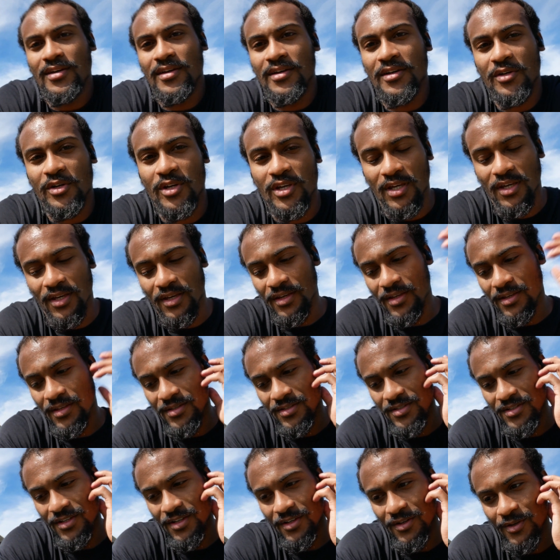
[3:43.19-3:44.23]
Okay,
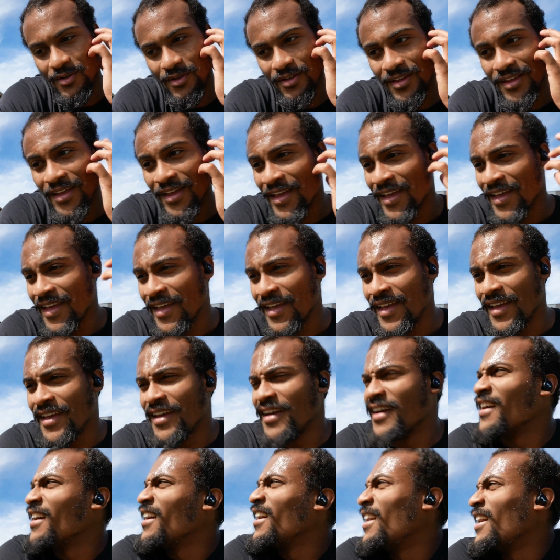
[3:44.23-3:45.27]
so
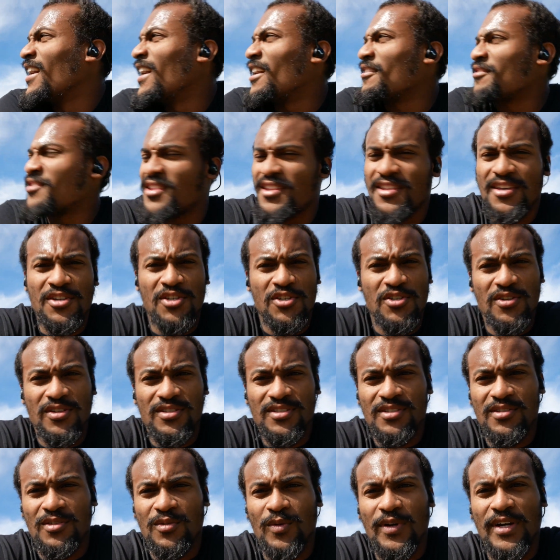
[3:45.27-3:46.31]
after that short
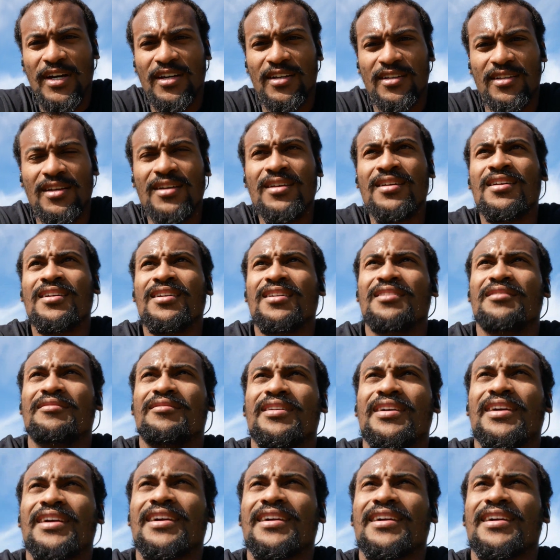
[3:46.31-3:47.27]
little while of